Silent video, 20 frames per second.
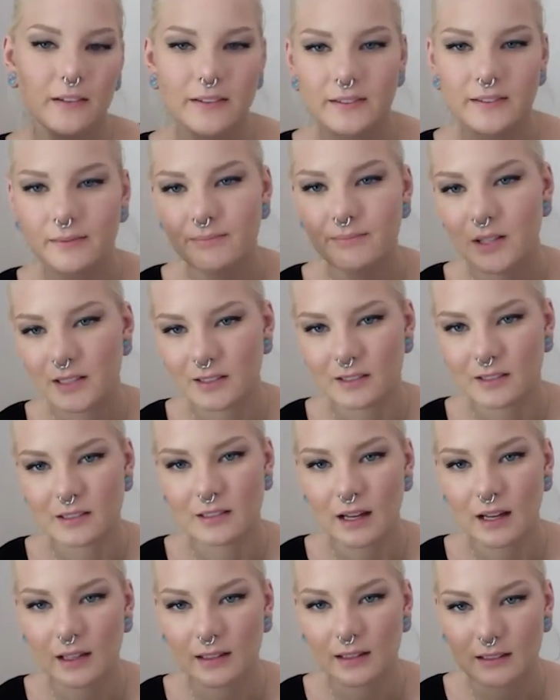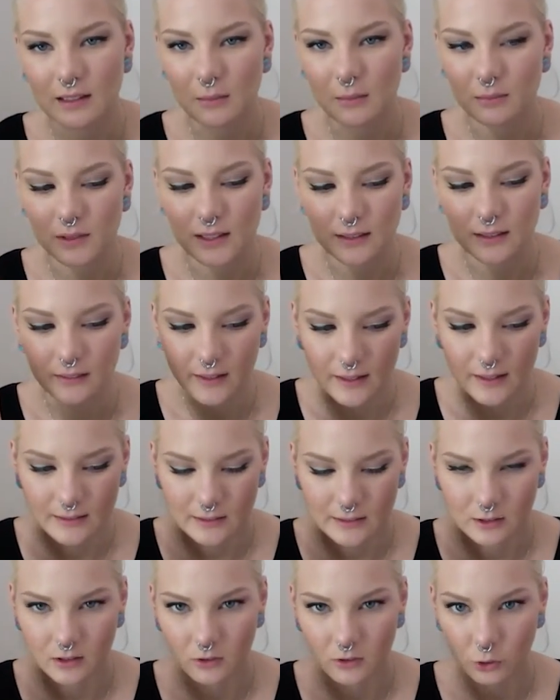this is not something
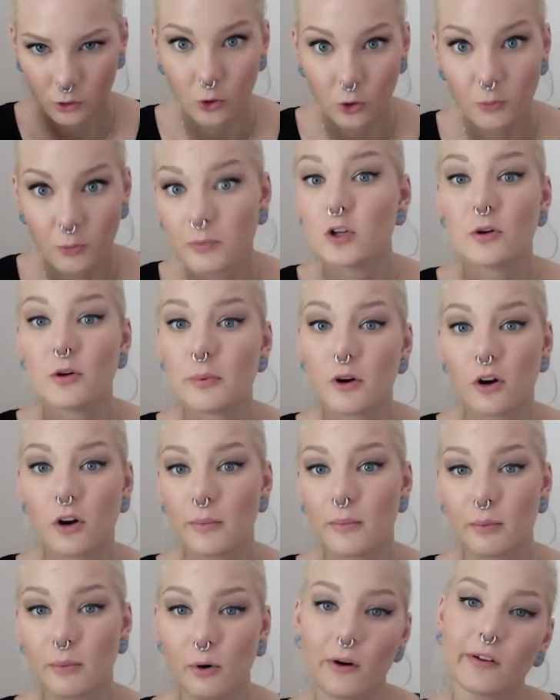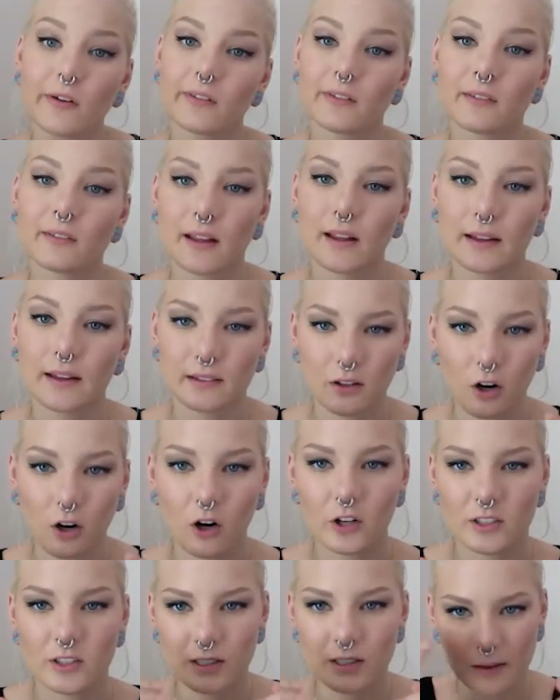that's super duper important. Like, the
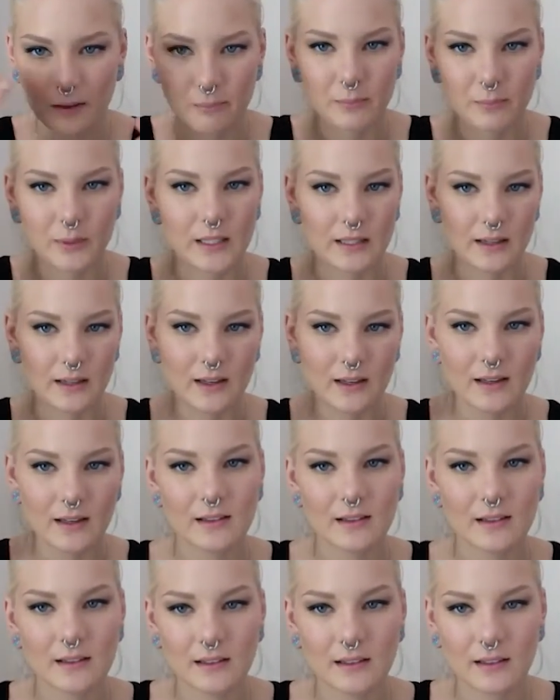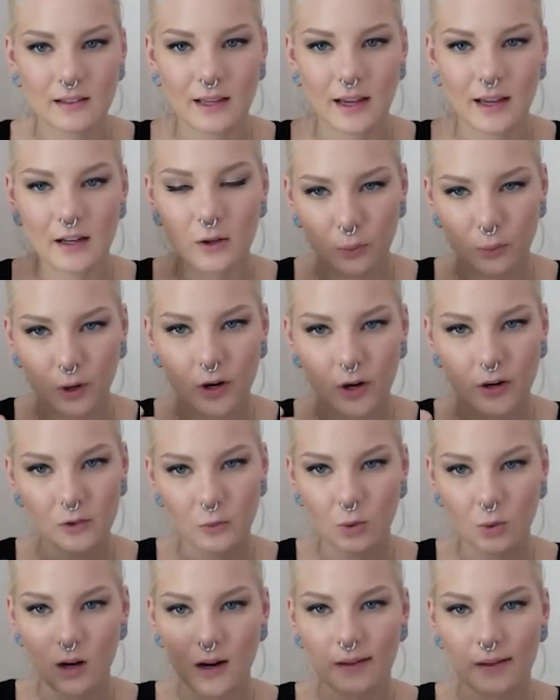arch can be kind of where you
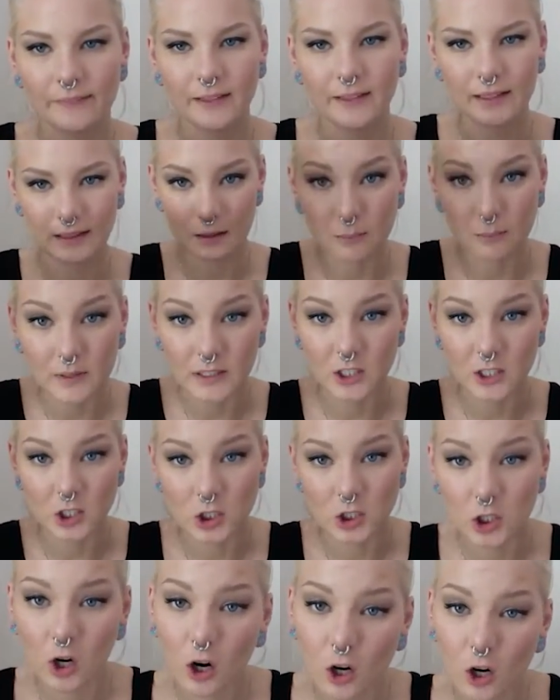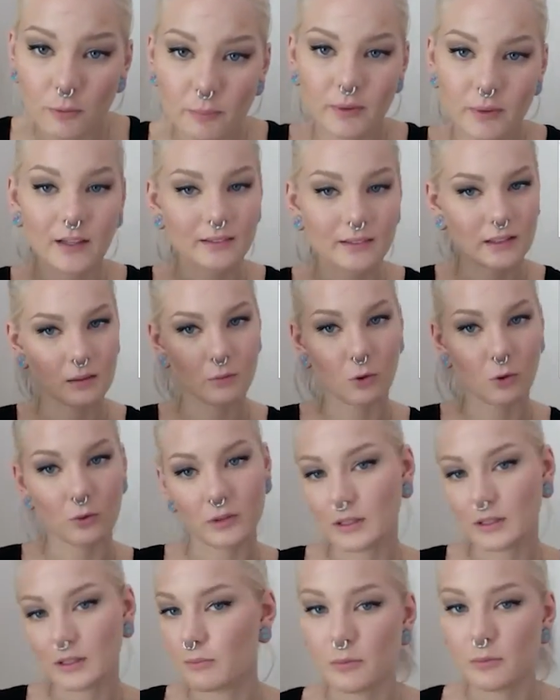want, and it can be sharp, and it can be
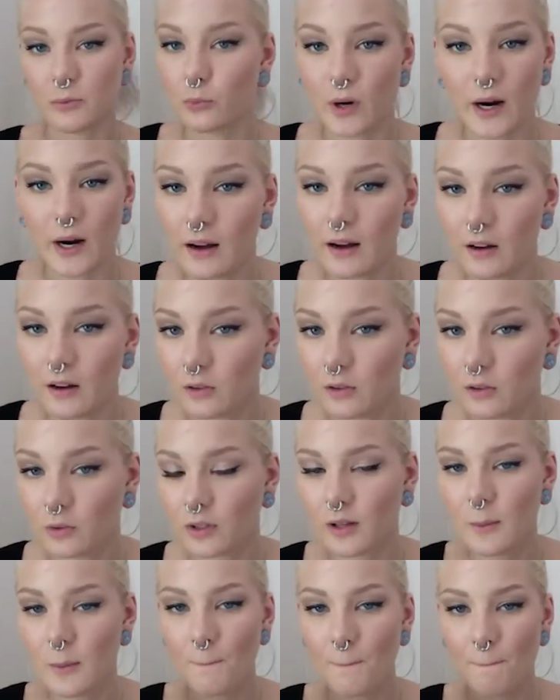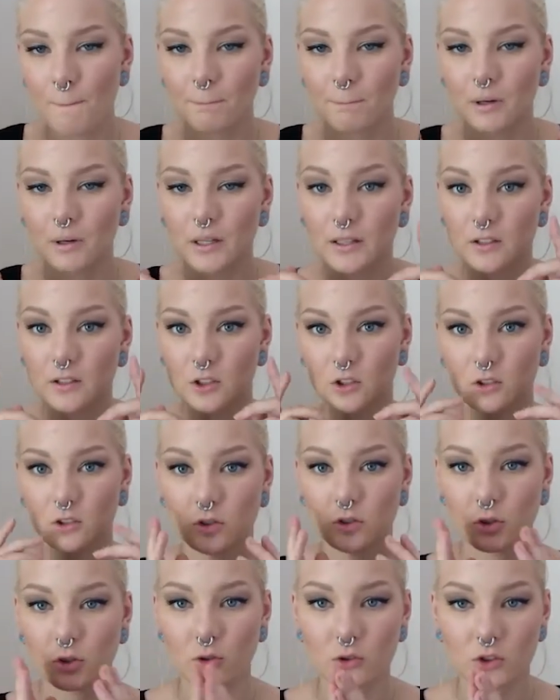round, but it should
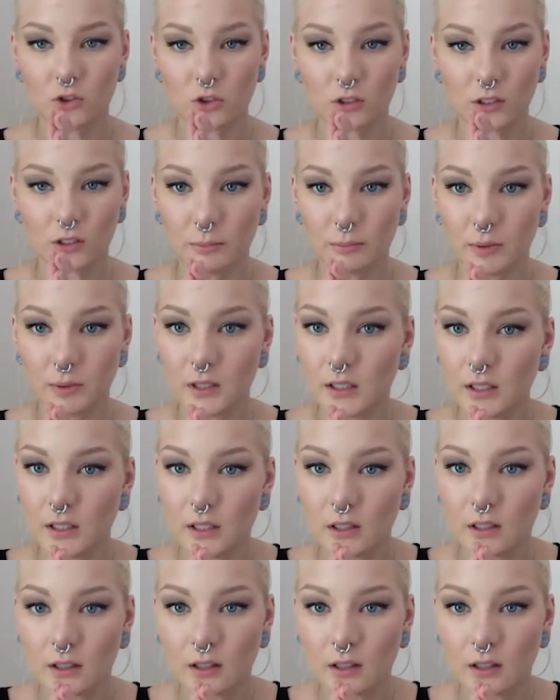usually be,